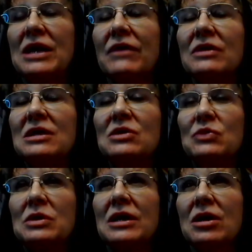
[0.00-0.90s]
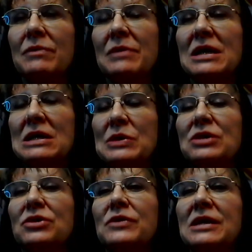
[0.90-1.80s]
And this is really good because we
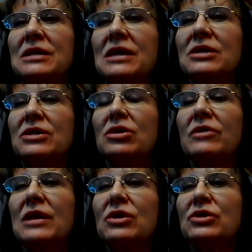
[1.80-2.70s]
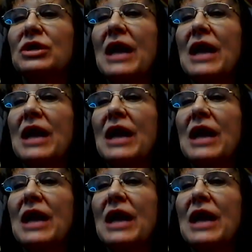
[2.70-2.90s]
do need to conserve energy.